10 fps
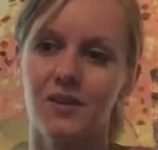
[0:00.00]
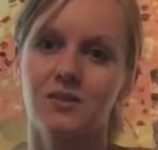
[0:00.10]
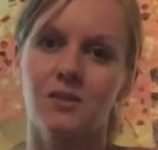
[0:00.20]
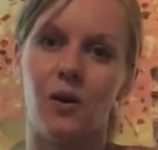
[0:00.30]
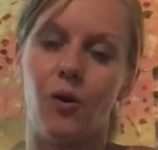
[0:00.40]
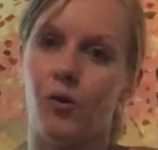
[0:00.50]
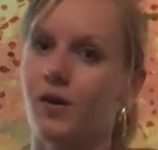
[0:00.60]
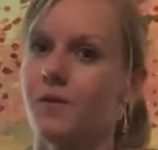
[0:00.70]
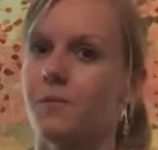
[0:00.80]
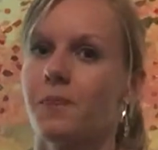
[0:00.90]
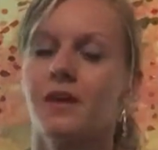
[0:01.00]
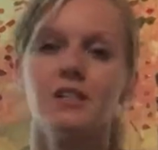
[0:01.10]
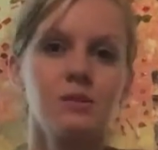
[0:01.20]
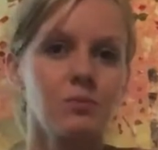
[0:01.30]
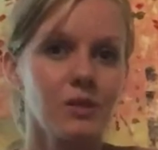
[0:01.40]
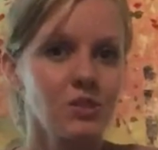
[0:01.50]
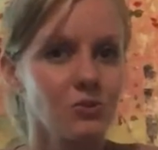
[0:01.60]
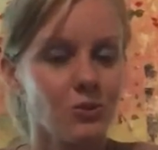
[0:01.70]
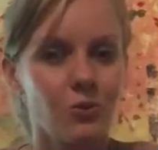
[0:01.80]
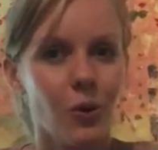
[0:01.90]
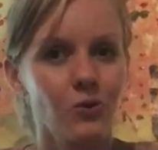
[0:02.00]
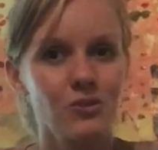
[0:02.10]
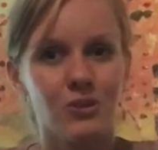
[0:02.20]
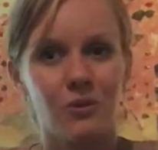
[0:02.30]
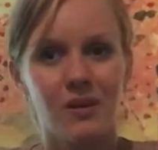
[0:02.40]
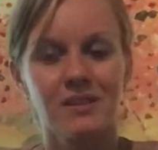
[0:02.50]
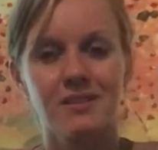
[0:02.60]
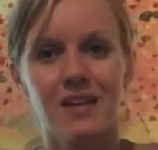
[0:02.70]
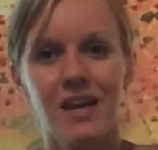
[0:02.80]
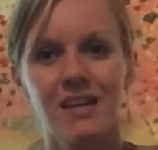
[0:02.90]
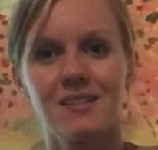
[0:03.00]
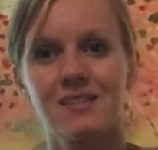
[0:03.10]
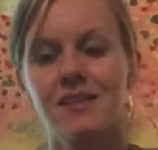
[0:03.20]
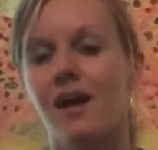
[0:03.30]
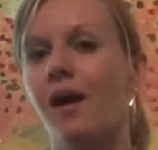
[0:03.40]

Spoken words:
So inspirational quotes are always nice.